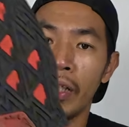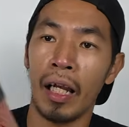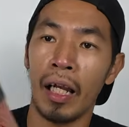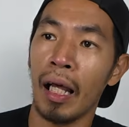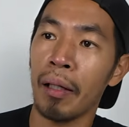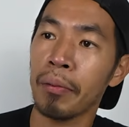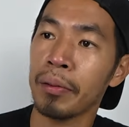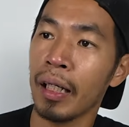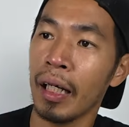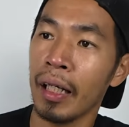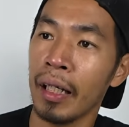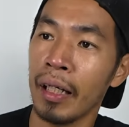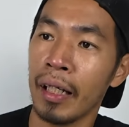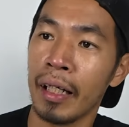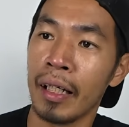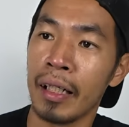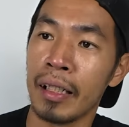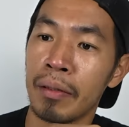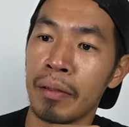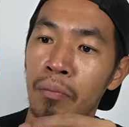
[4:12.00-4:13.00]
the left
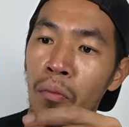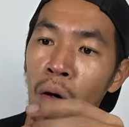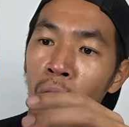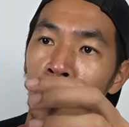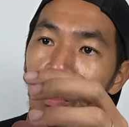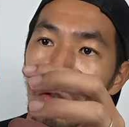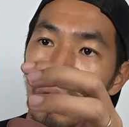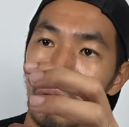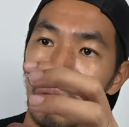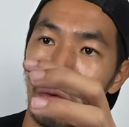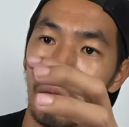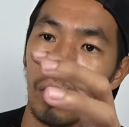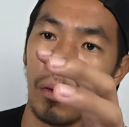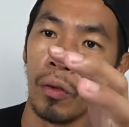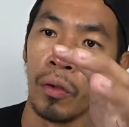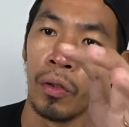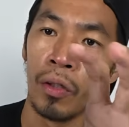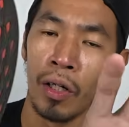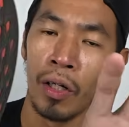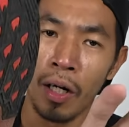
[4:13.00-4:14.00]
side is
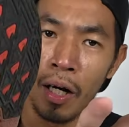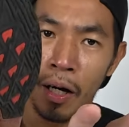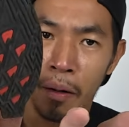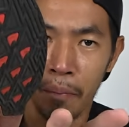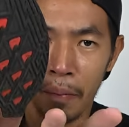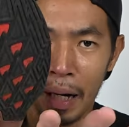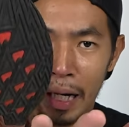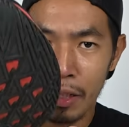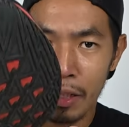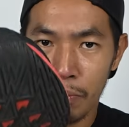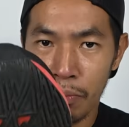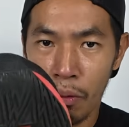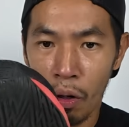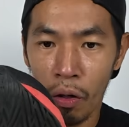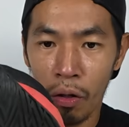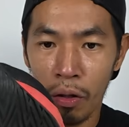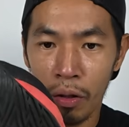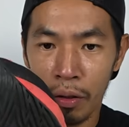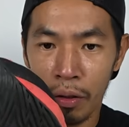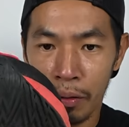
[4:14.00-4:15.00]
much
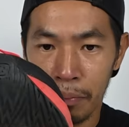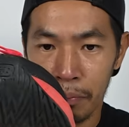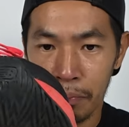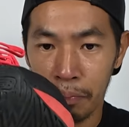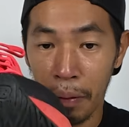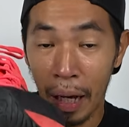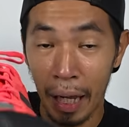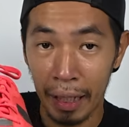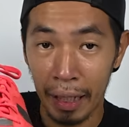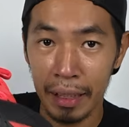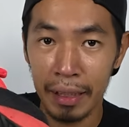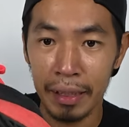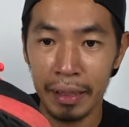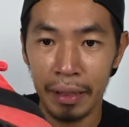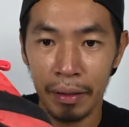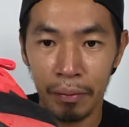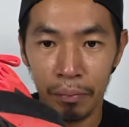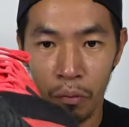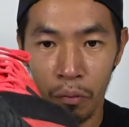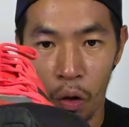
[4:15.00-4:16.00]
more
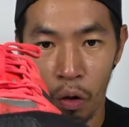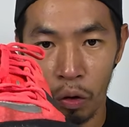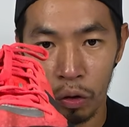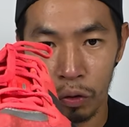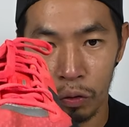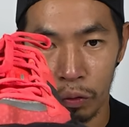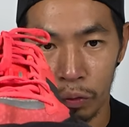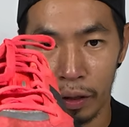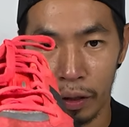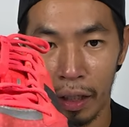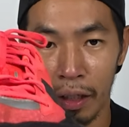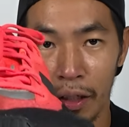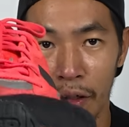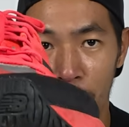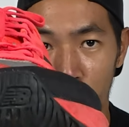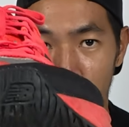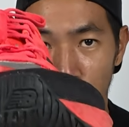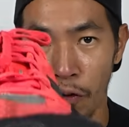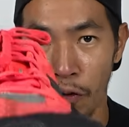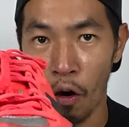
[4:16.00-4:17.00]
balanced, more to the
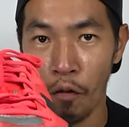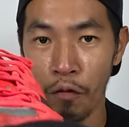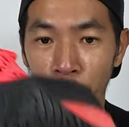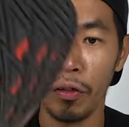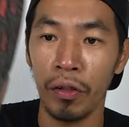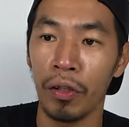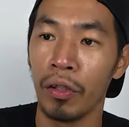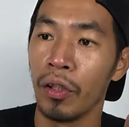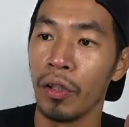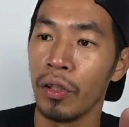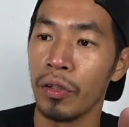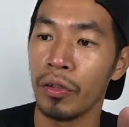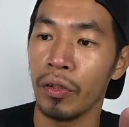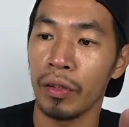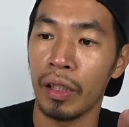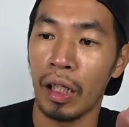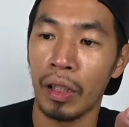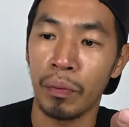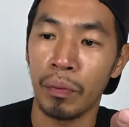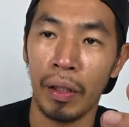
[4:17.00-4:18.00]
forefoot.
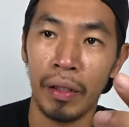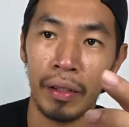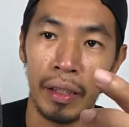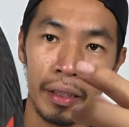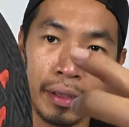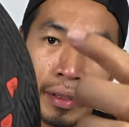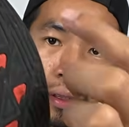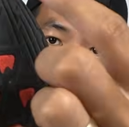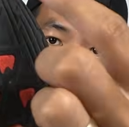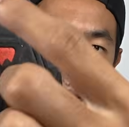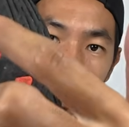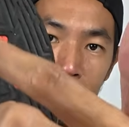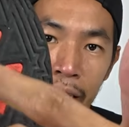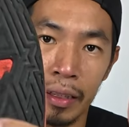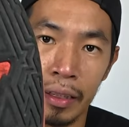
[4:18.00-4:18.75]
So that's why you can see